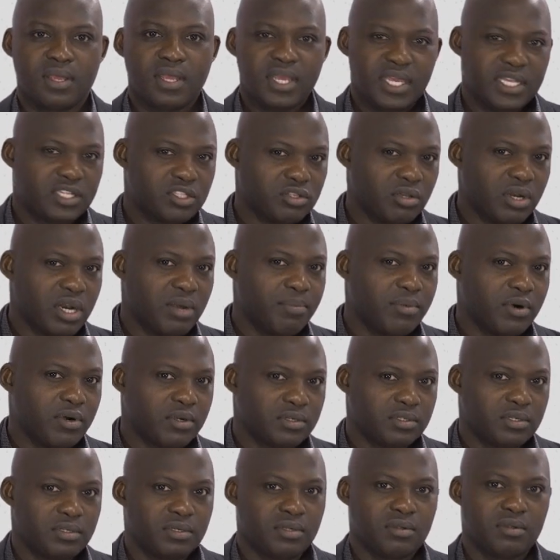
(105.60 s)
It's all
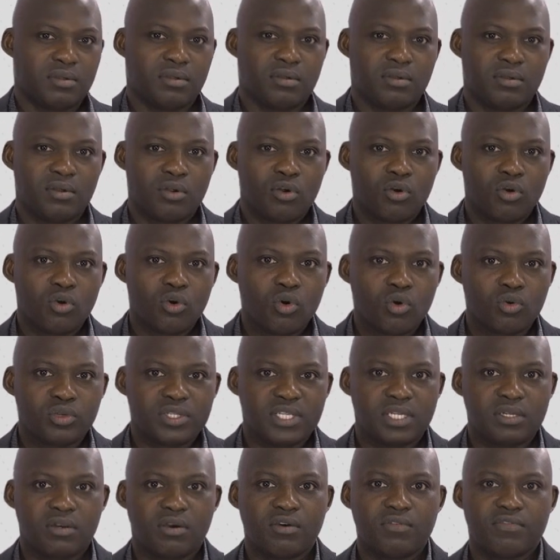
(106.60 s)
about
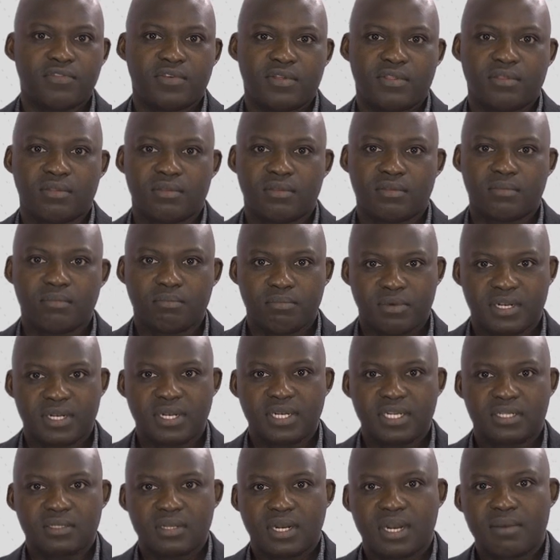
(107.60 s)
losing often but
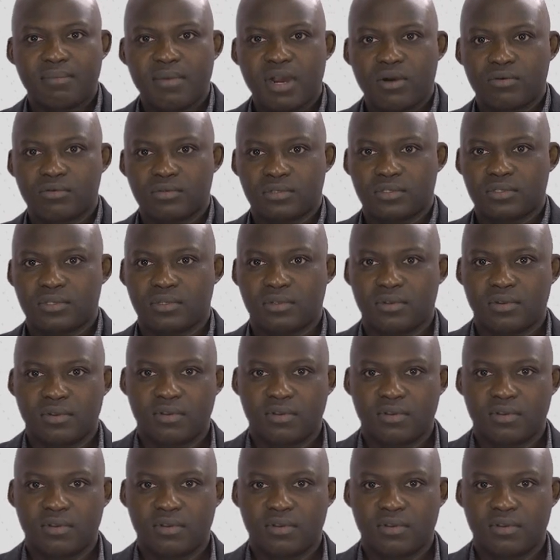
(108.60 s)
little amount